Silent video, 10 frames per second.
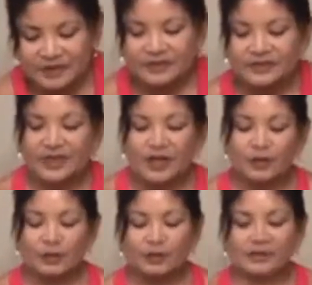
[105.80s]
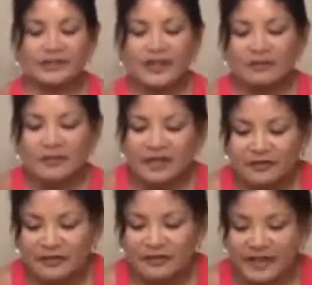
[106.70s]
So
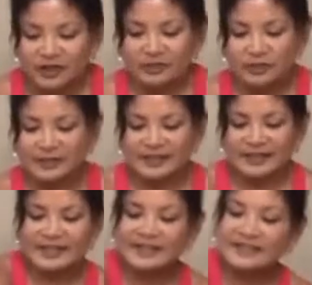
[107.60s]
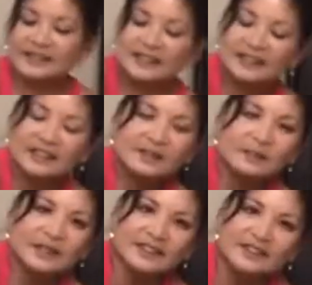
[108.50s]
self-myofascial release is
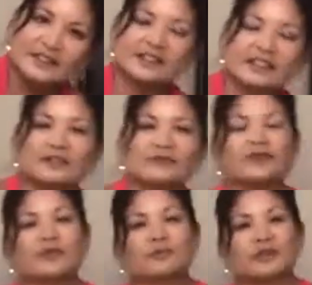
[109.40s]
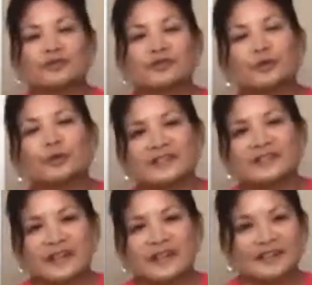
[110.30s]
basically a form of
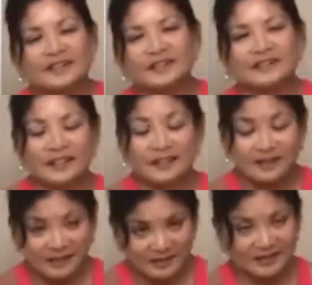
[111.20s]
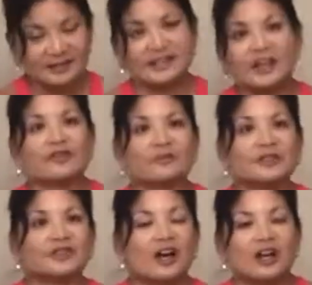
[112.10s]
tool-assisted
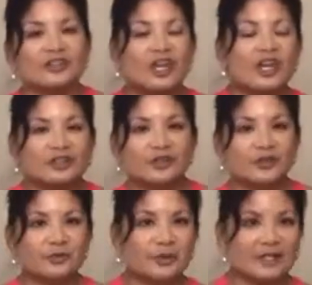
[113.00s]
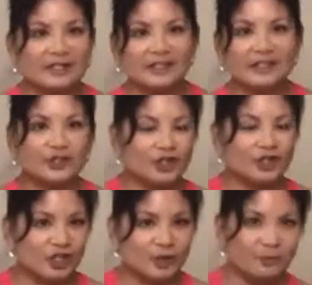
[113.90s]
self-massage. So if you've been to the
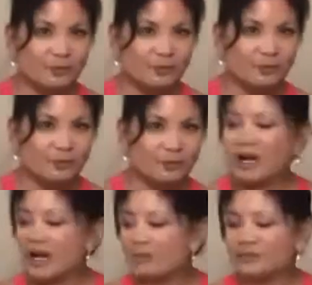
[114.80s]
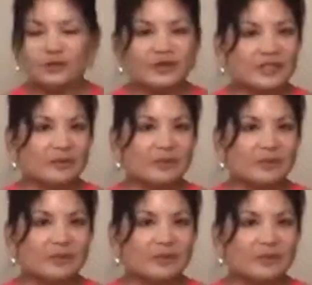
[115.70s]
gym, you see
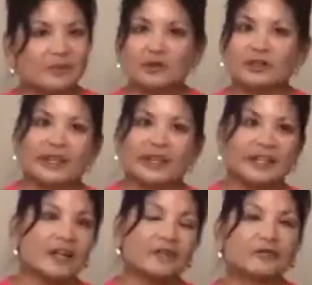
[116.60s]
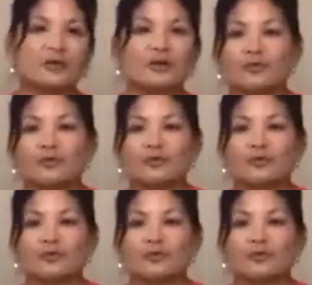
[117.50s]
people laying on the floor, rolling around
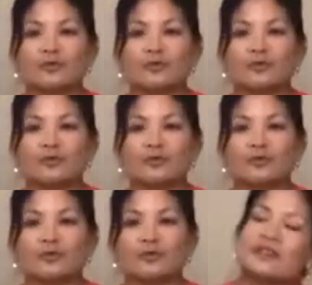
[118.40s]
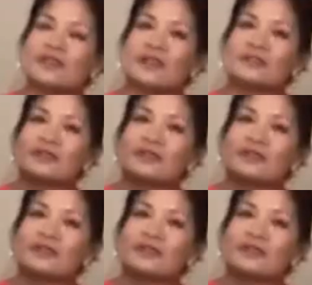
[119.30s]
with these. And sometimes